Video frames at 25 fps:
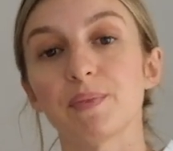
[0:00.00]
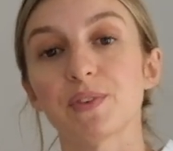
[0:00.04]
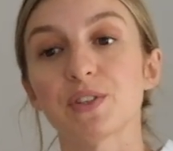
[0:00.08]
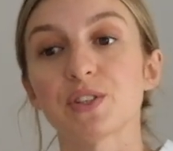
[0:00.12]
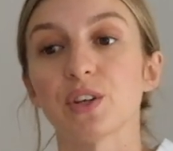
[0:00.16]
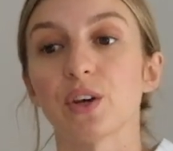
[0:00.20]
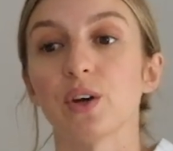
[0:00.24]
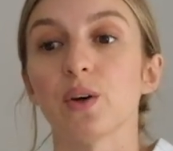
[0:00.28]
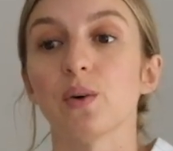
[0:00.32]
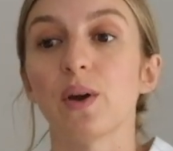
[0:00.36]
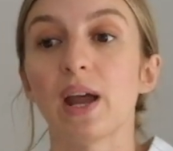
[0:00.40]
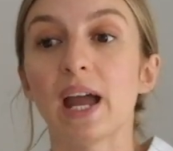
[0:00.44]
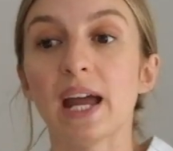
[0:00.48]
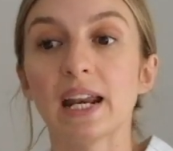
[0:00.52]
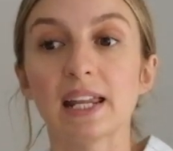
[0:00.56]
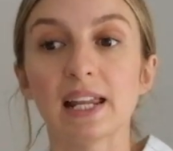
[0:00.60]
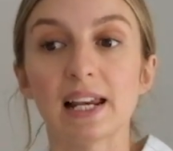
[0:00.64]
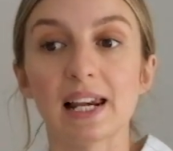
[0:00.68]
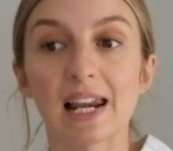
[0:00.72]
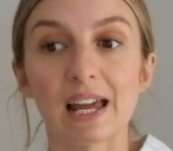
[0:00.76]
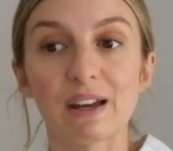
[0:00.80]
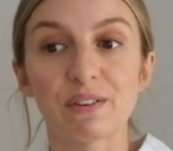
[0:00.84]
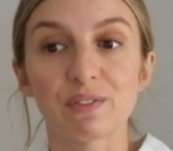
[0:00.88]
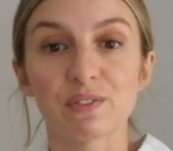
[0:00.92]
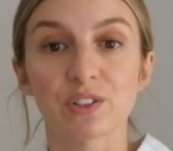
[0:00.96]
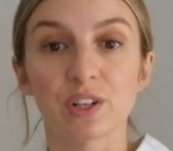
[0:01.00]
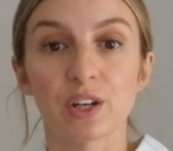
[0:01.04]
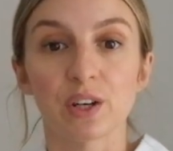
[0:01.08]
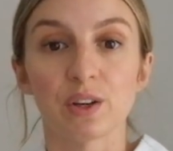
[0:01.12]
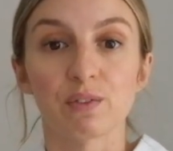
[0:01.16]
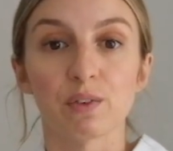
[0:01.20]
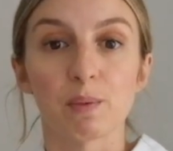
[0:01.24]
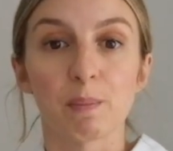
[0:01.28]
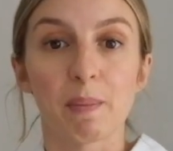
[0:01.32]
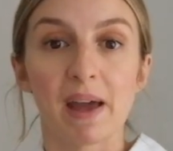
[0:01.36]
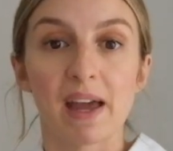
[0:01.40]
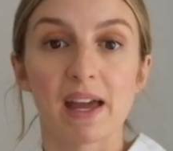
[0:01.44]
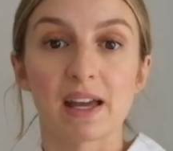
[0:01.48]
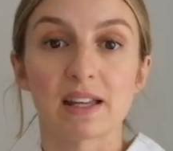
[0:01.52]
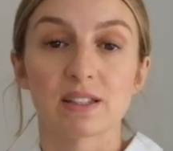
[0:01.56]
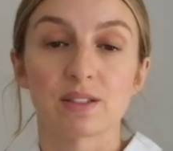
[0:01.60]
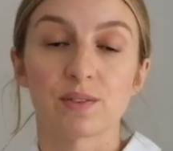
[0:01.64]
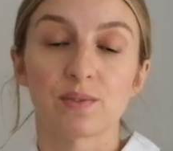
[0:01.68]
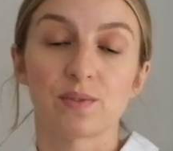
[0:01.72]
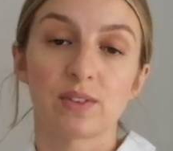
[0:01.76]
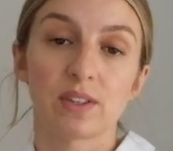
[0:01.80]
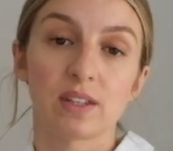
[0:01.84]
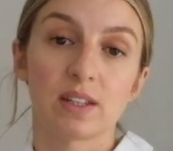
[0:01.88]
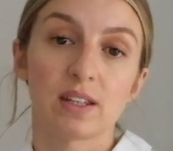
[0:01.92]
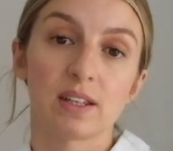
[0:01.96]
so any leftover pairs
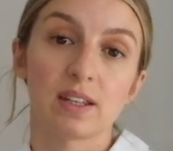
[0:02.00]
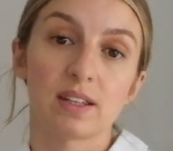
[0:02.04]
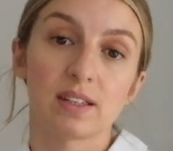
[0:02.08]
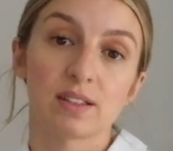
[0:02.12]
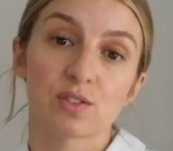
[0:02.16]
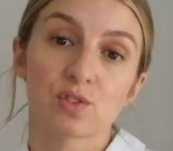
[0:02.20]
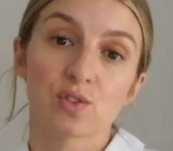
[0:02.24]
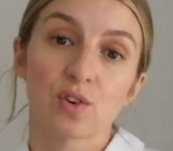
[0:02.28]
of these